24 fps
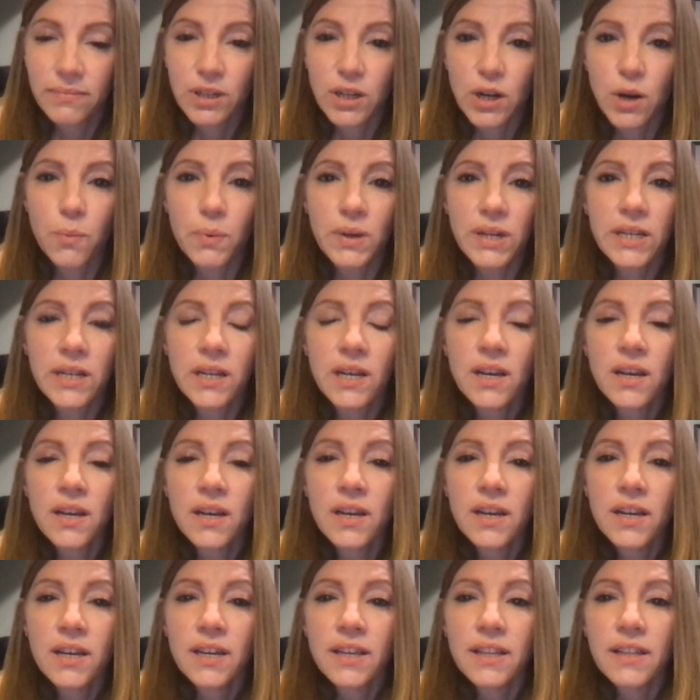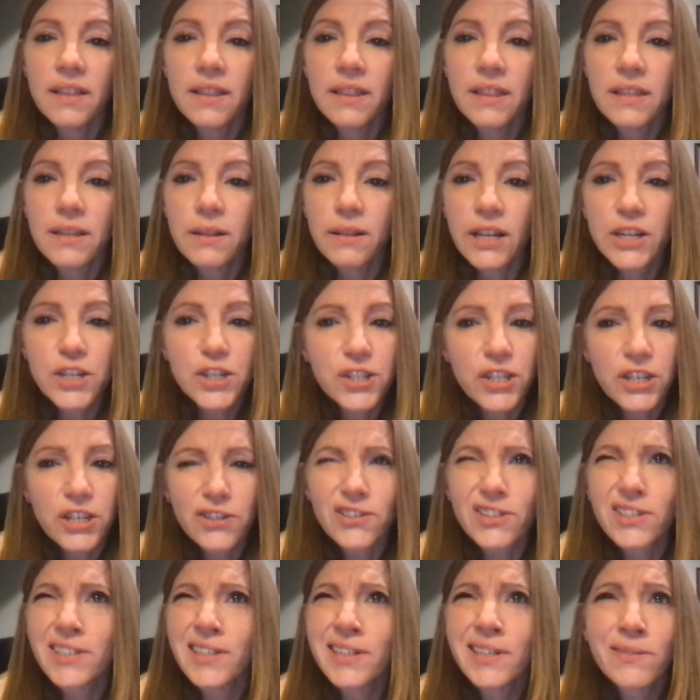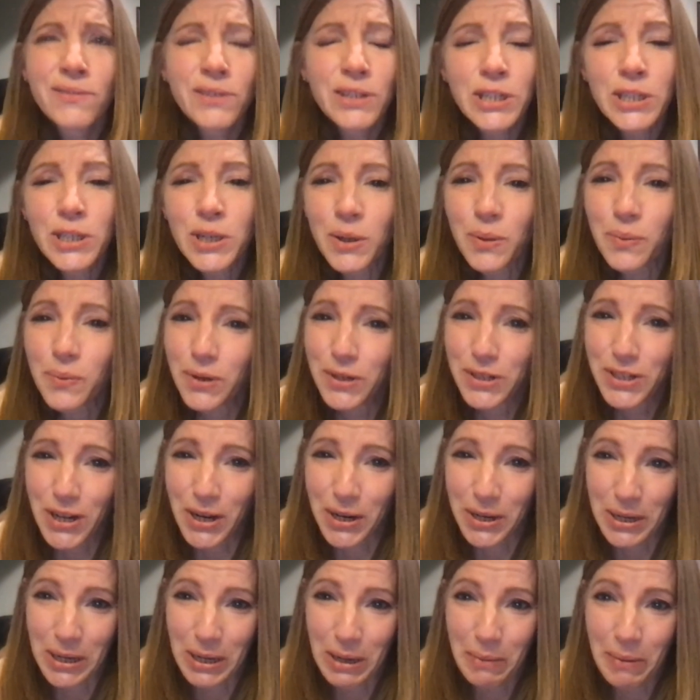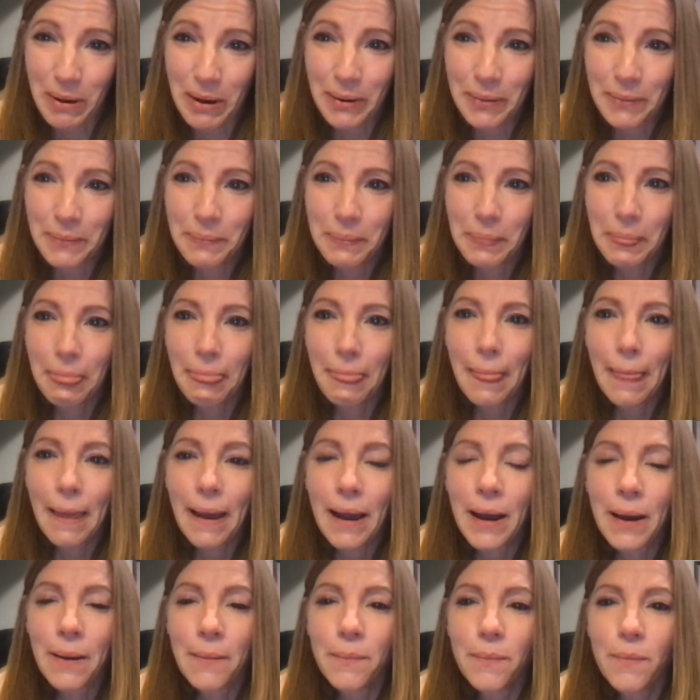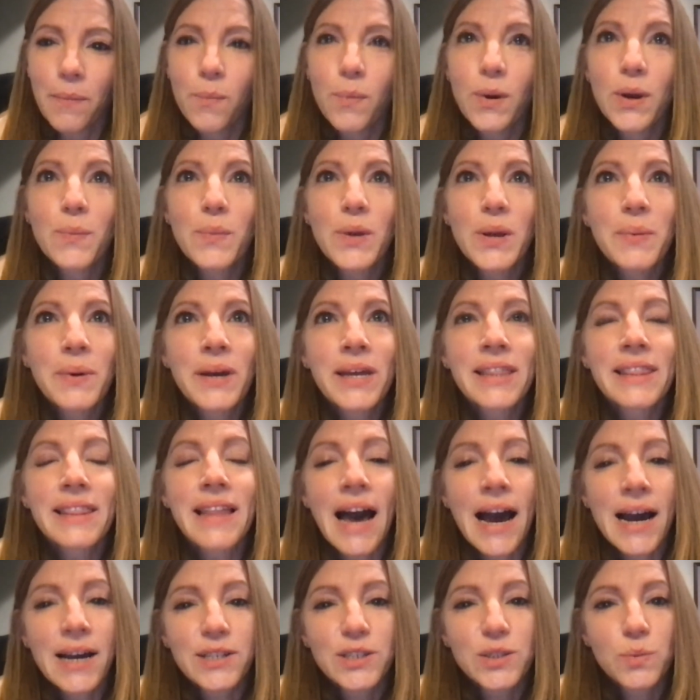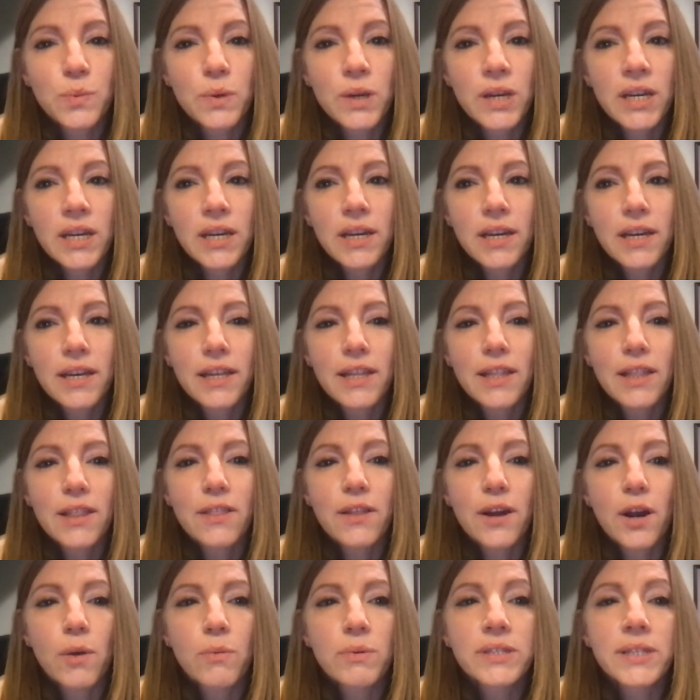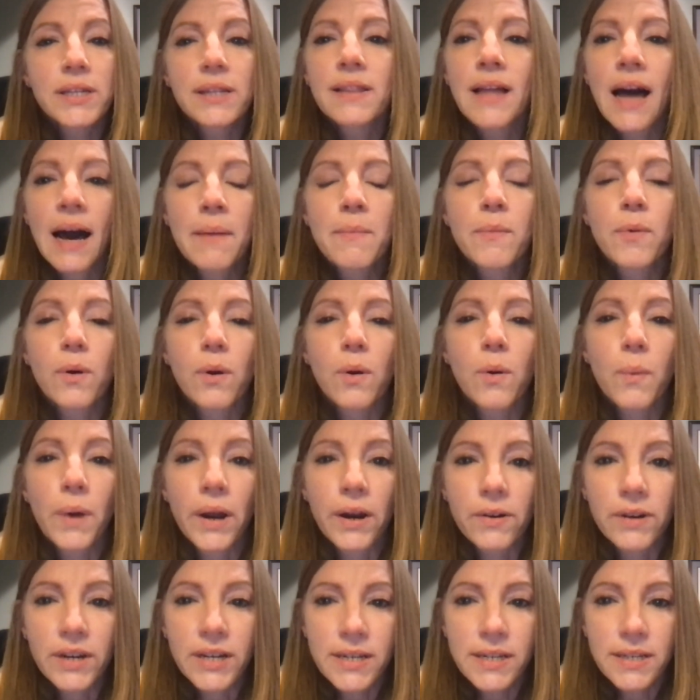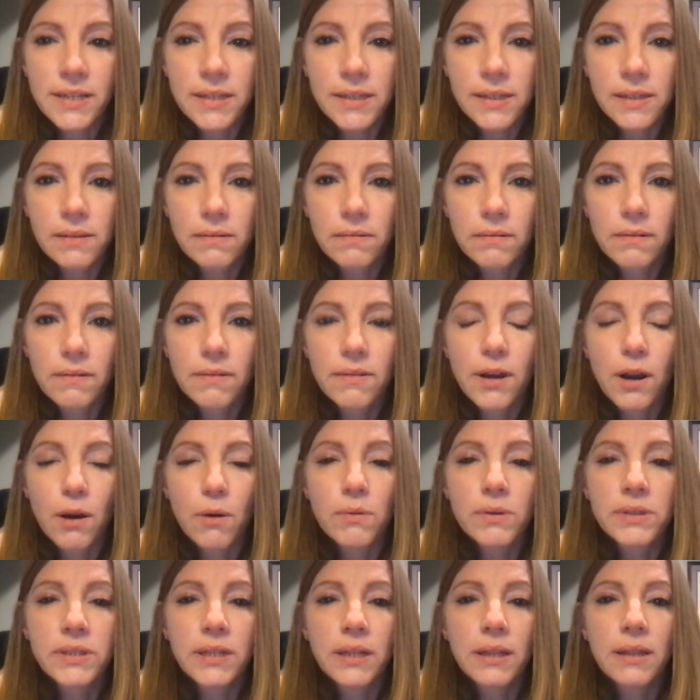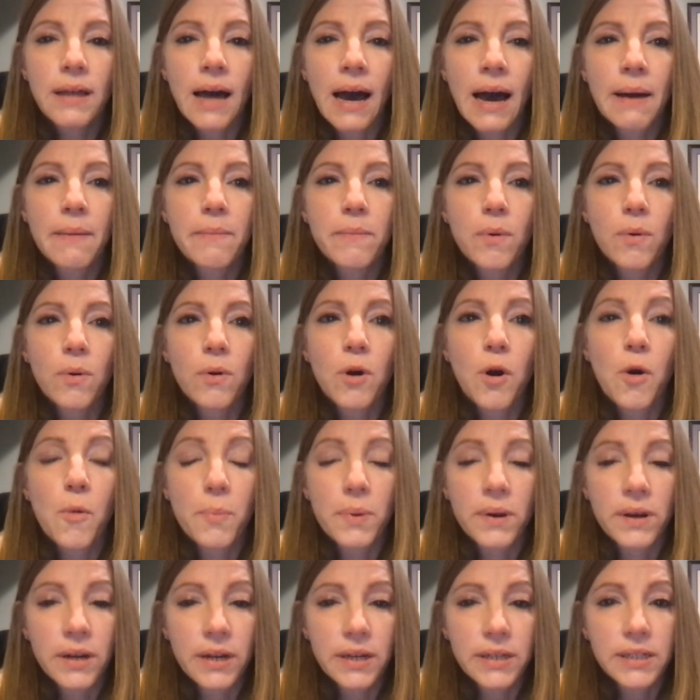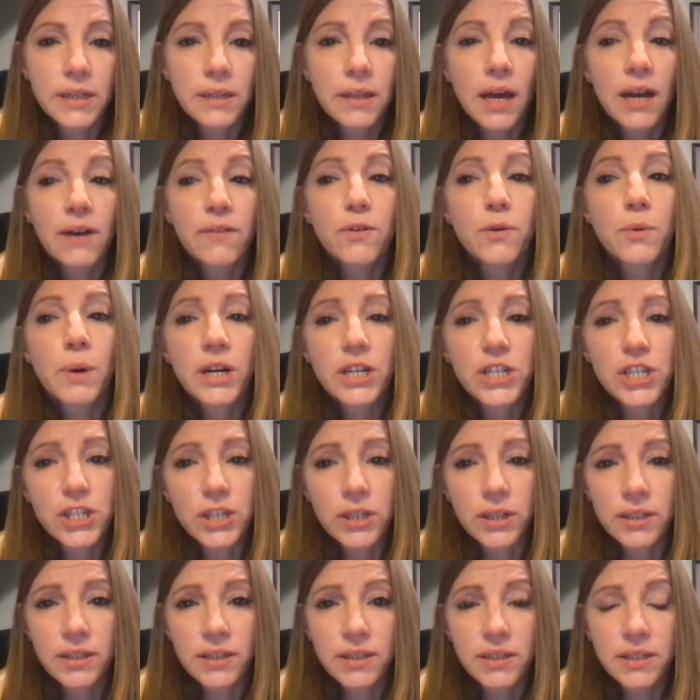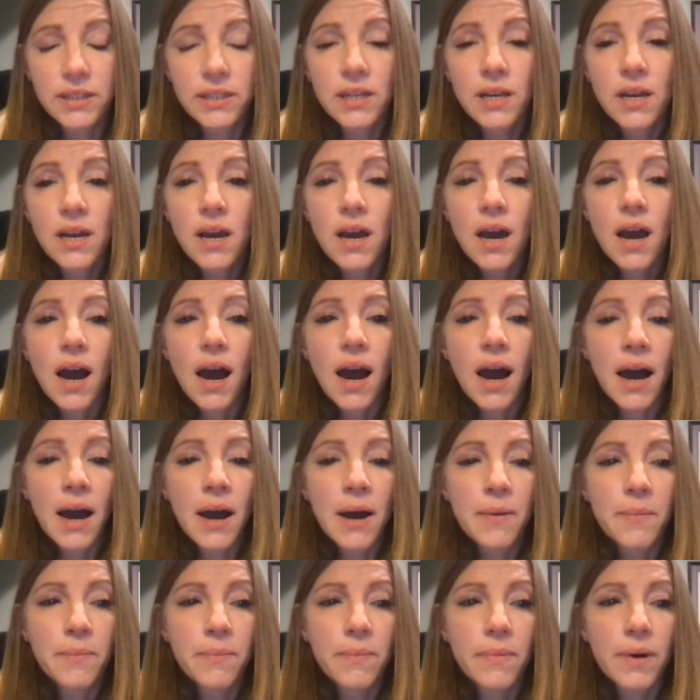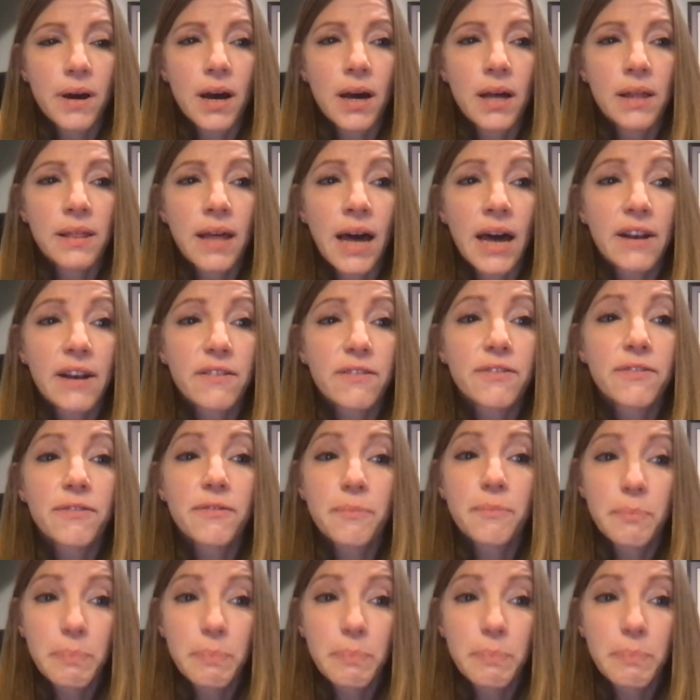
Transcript: The legislators didn't really know what we were talking about. When we went last week, there was a lot more awareness. There was a lot more openness, a lot of questions, a lot of